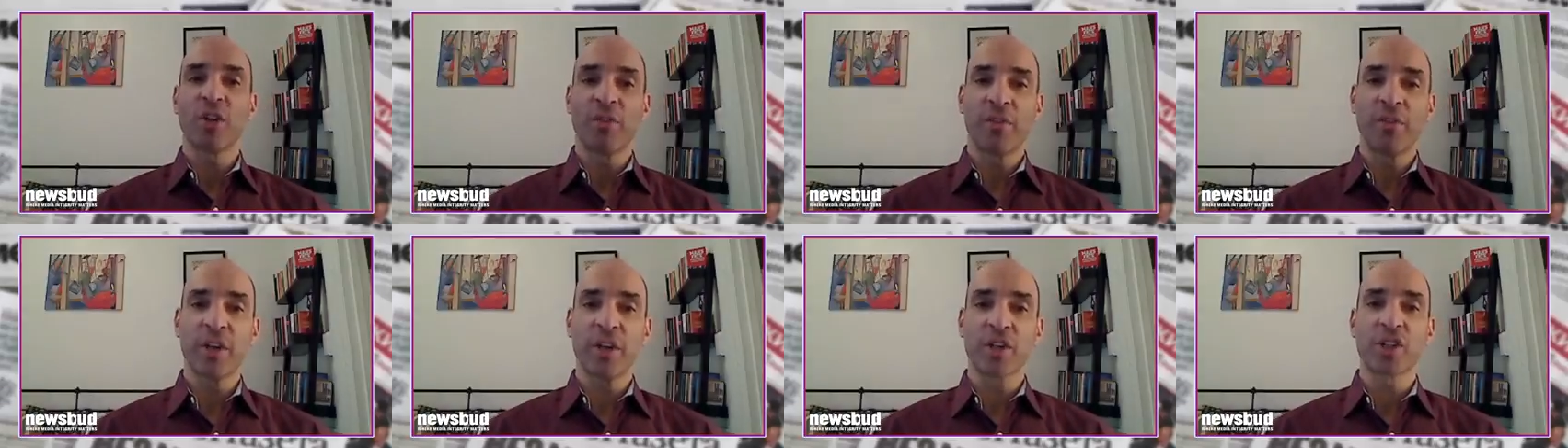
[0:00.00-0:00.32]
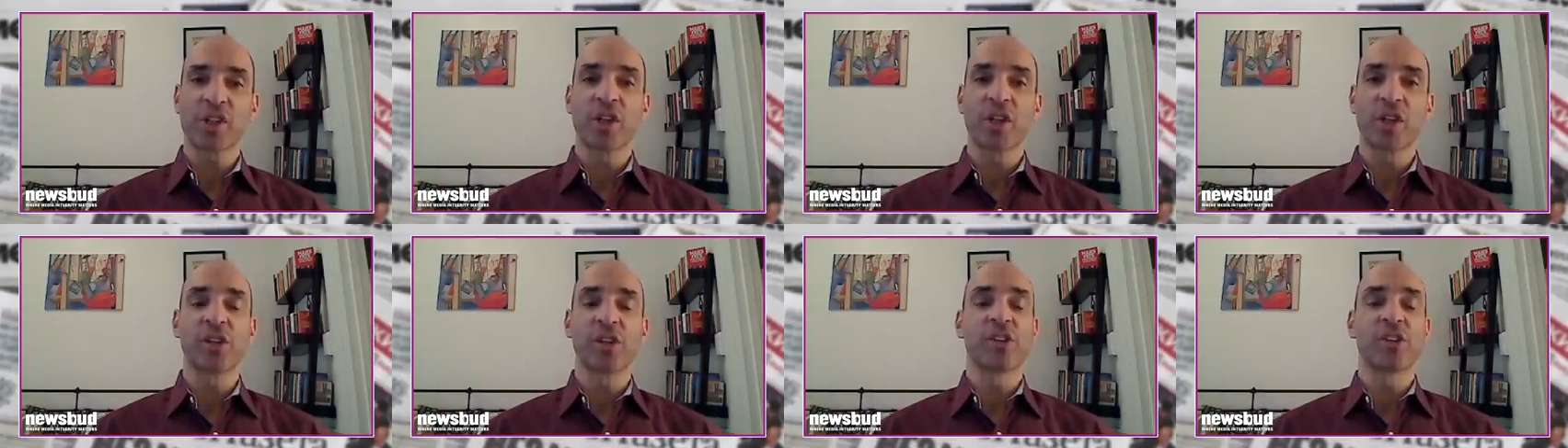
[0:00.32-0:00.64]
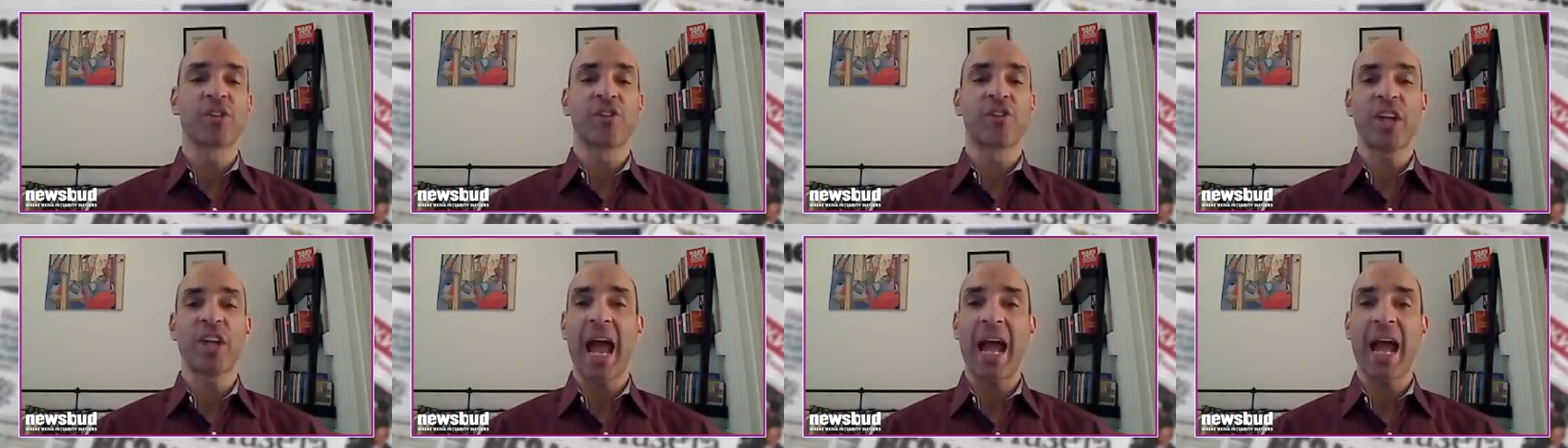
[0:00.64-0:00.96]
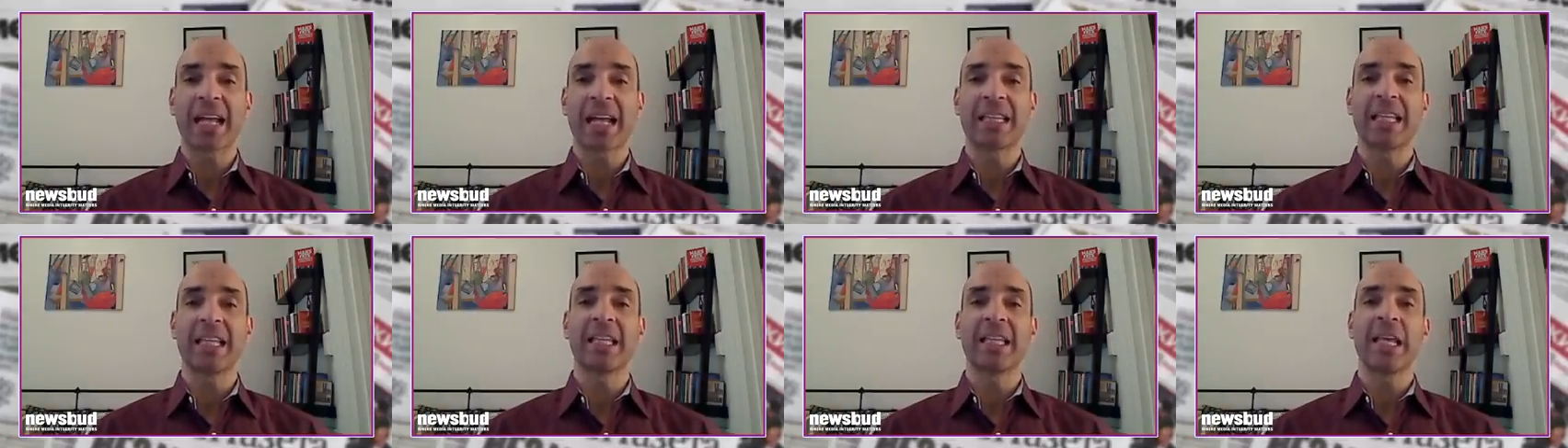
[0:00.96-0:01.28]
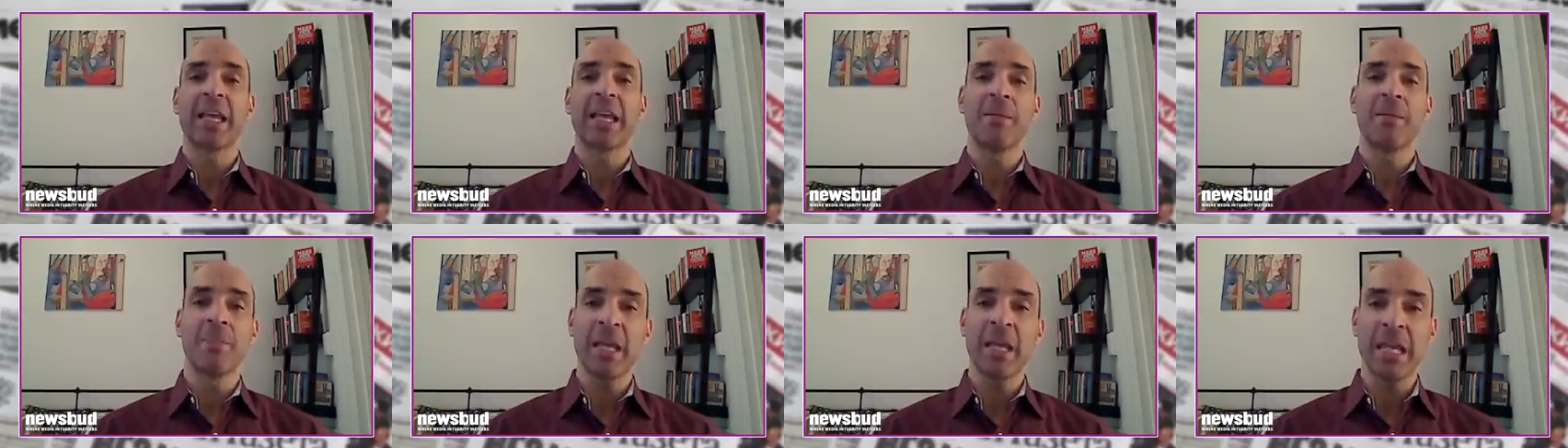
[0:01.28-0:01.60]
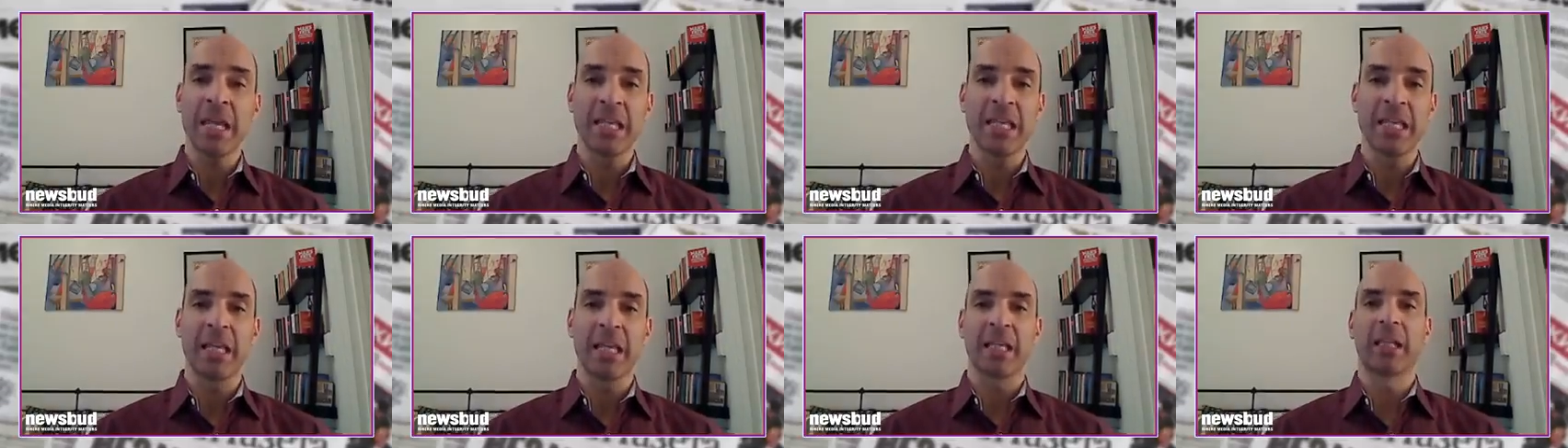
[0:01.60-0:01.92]
officials reacted
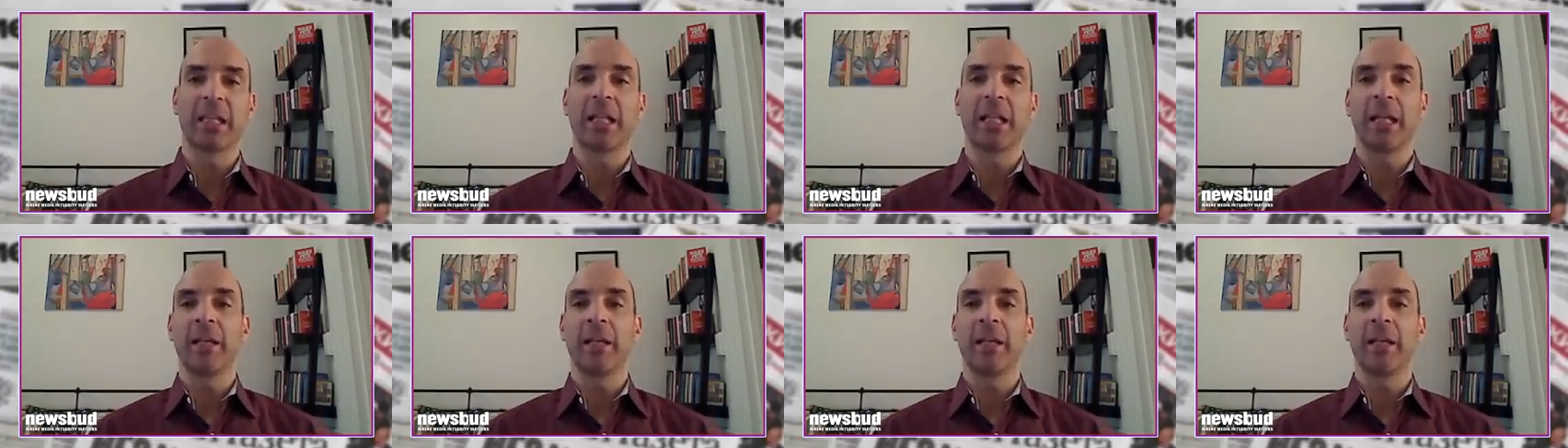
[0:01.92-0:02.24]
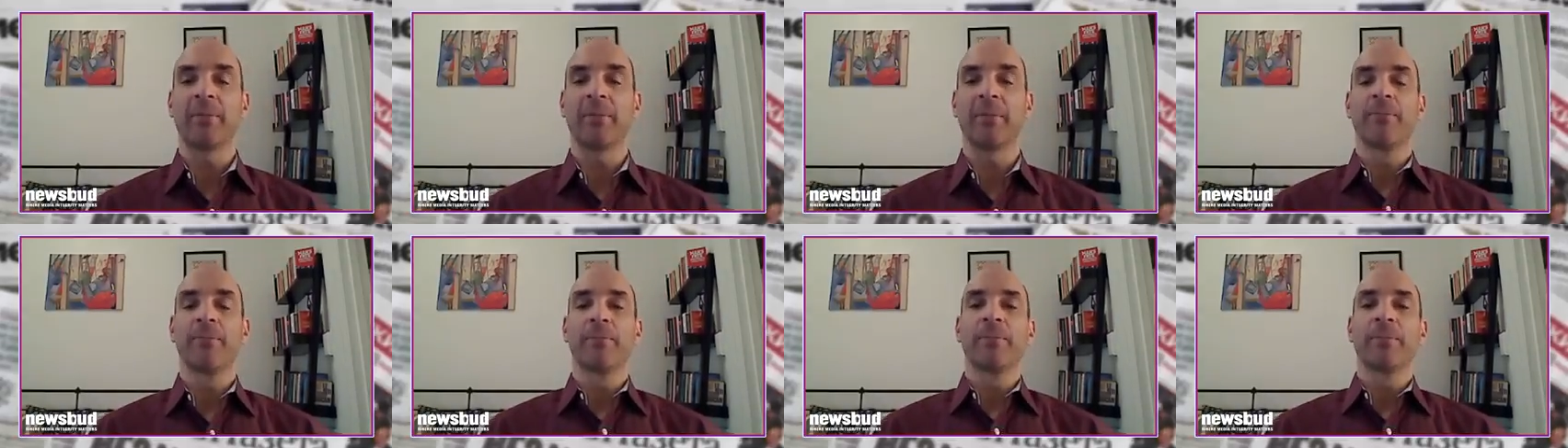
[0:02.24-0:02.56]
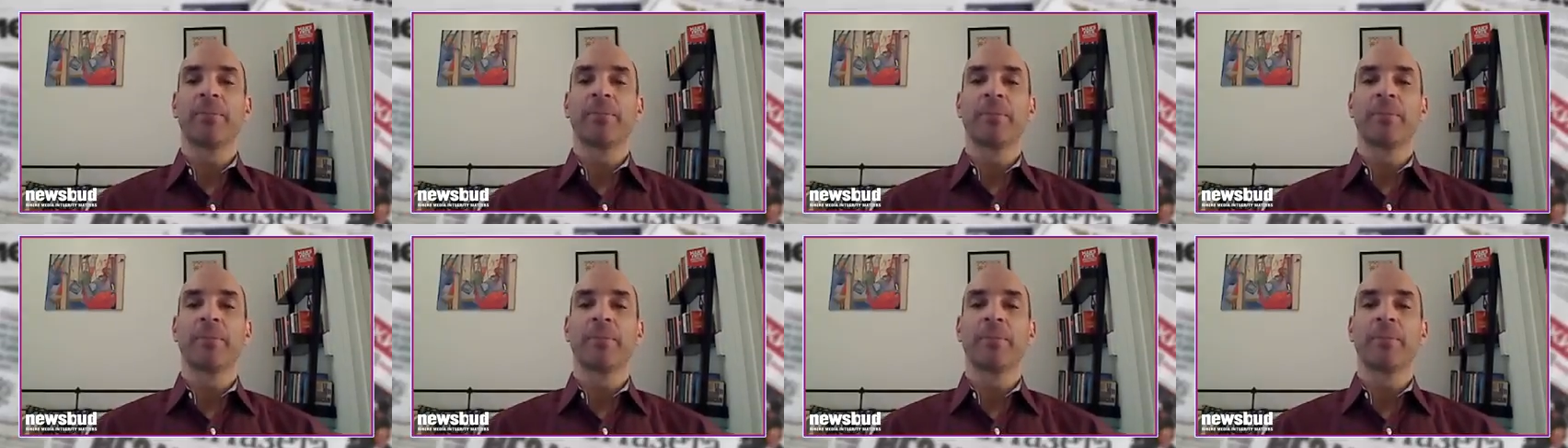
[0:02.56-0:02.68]
immediately.